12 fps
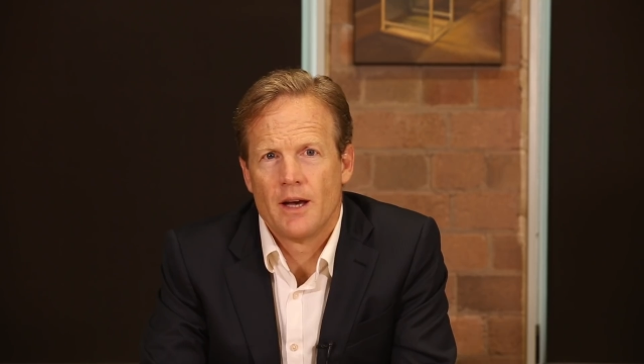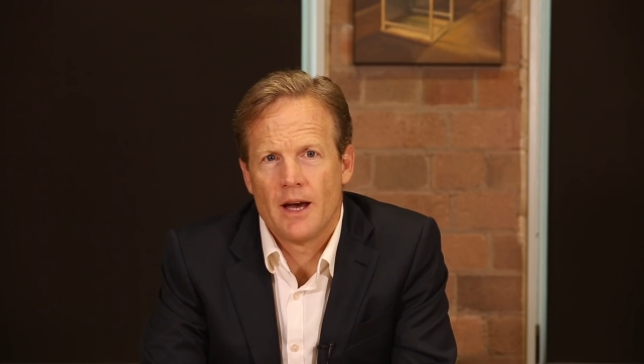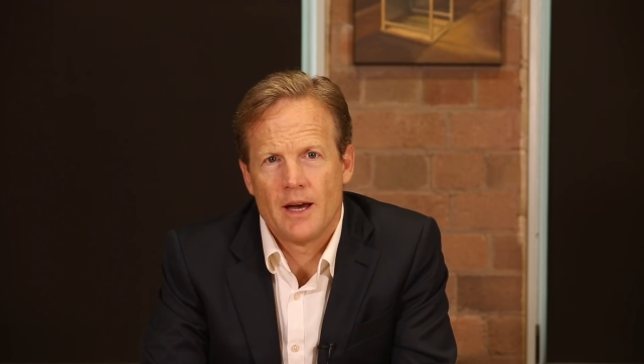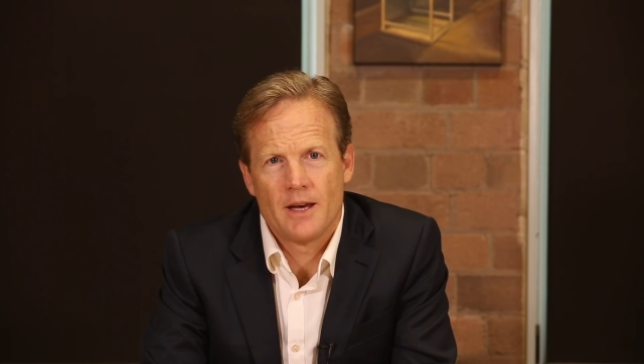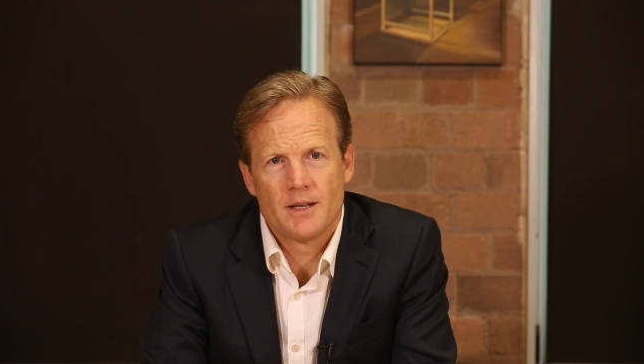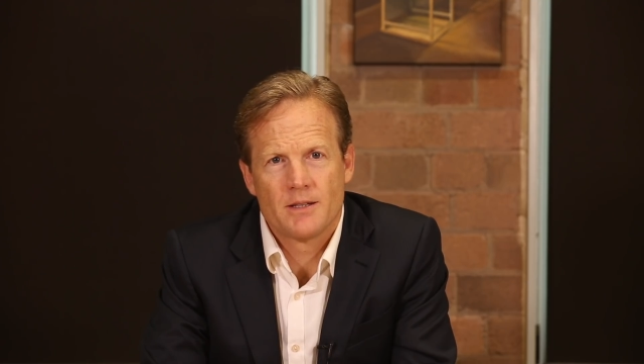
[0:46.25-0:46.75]

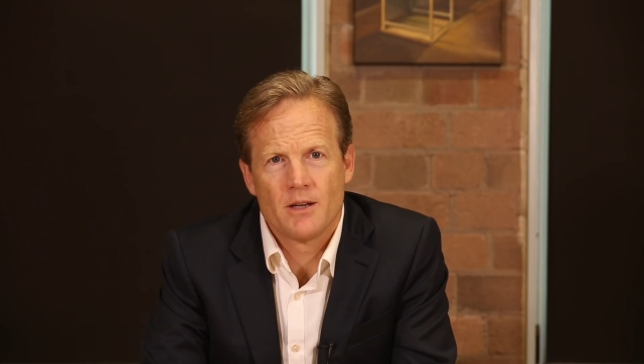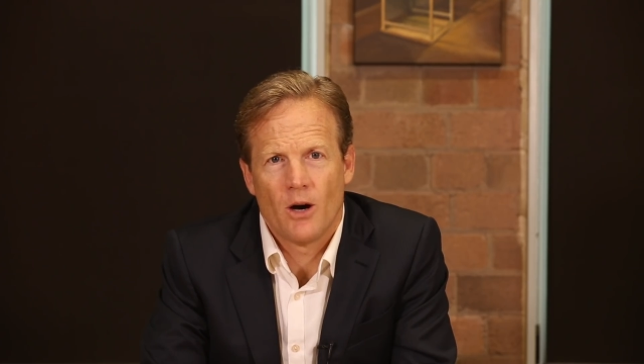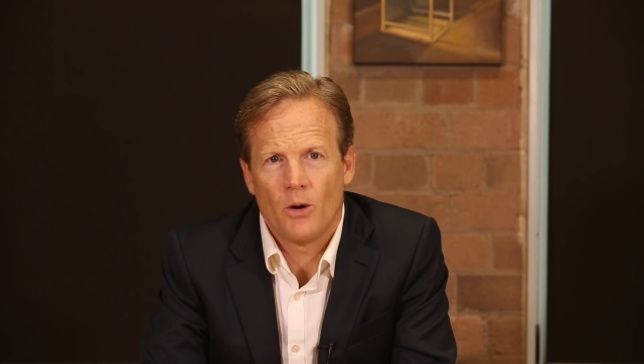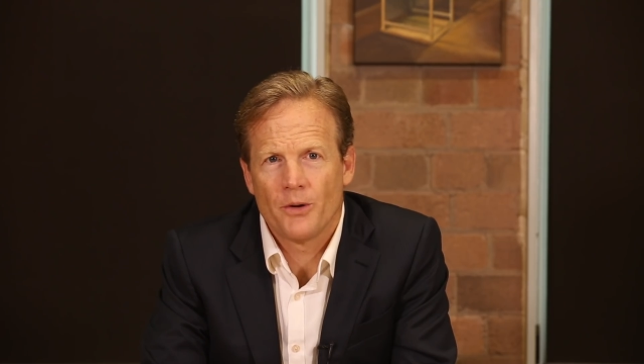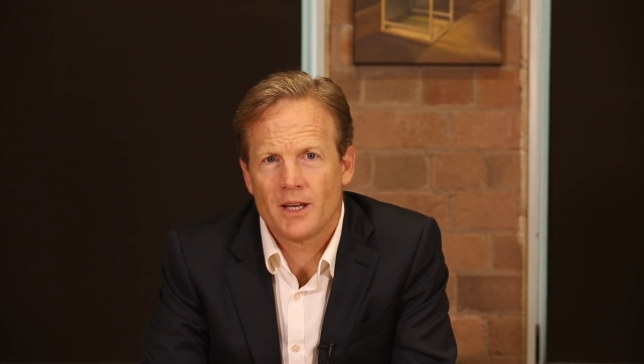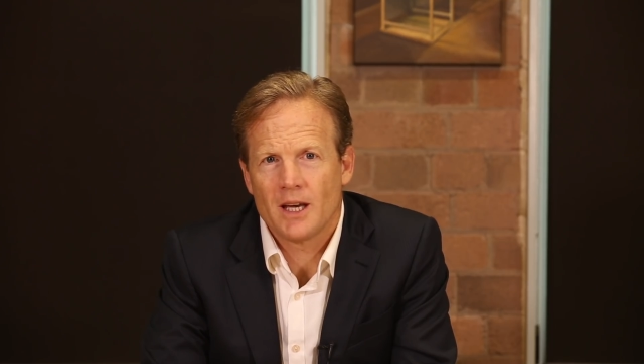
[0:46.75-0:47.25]
And
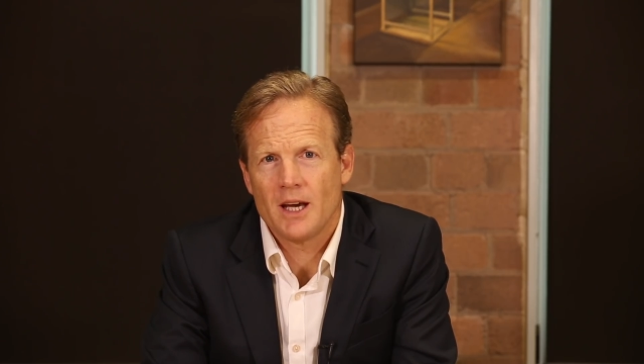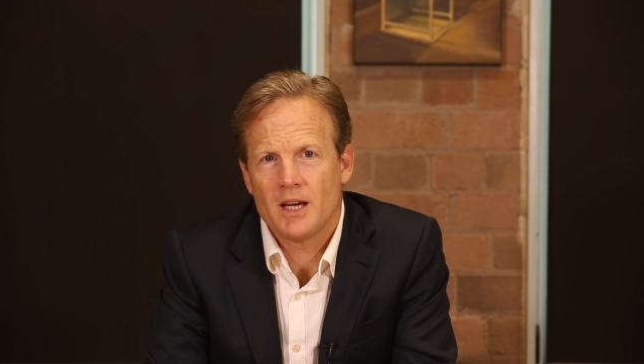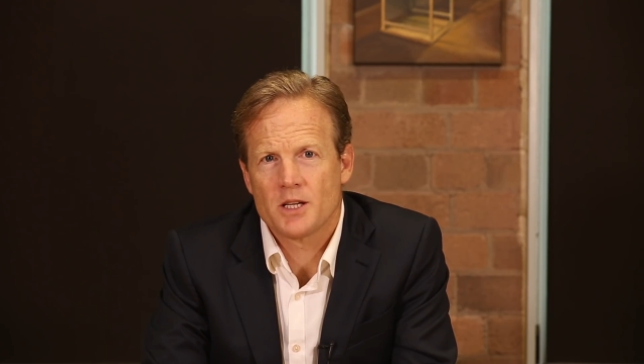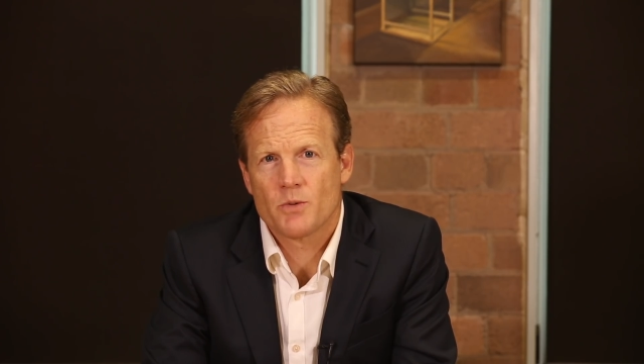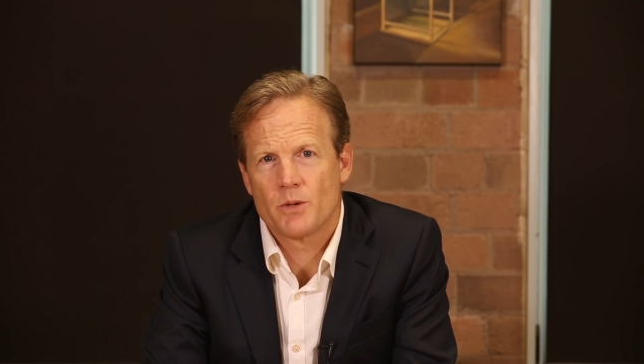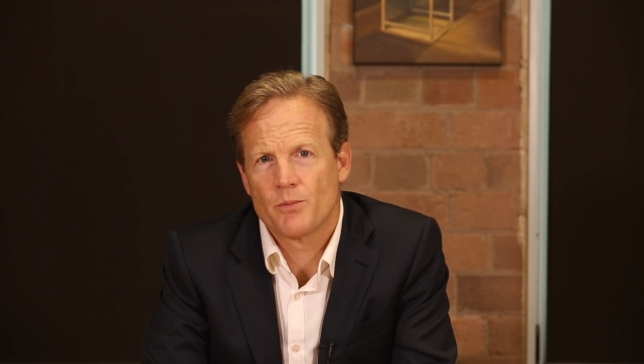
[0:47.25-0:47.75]
holding
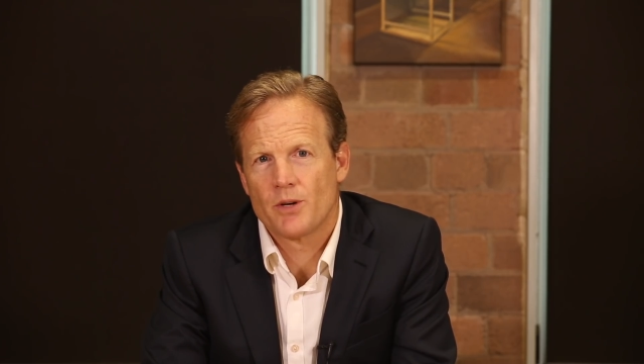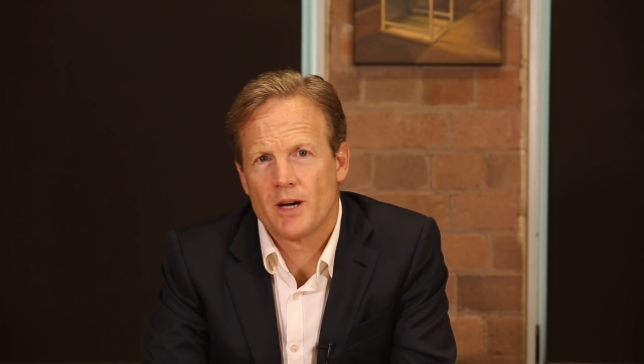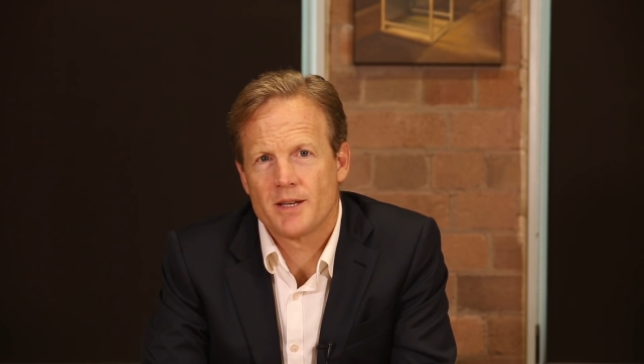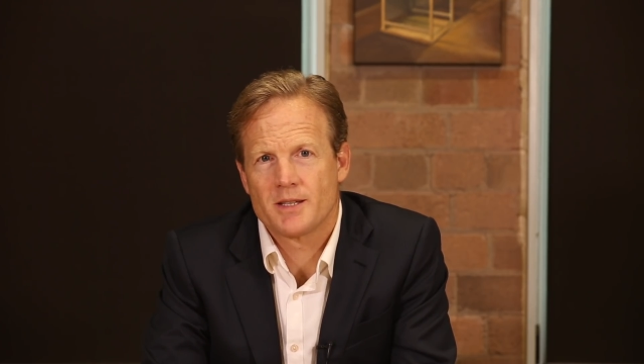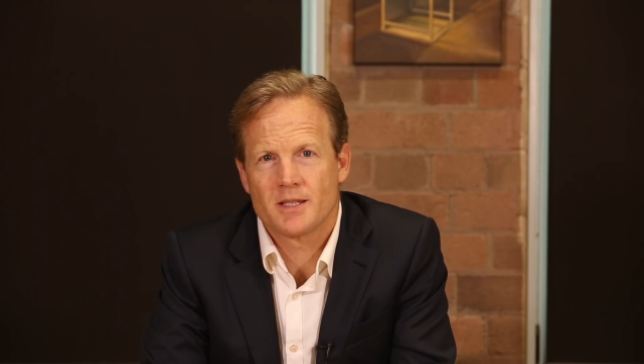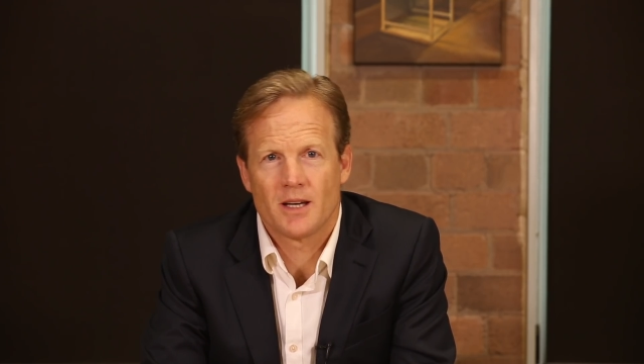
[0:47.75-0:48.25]
cash when
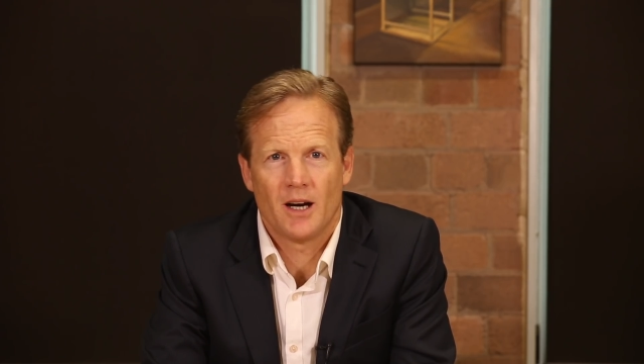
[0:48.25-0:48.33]
prices are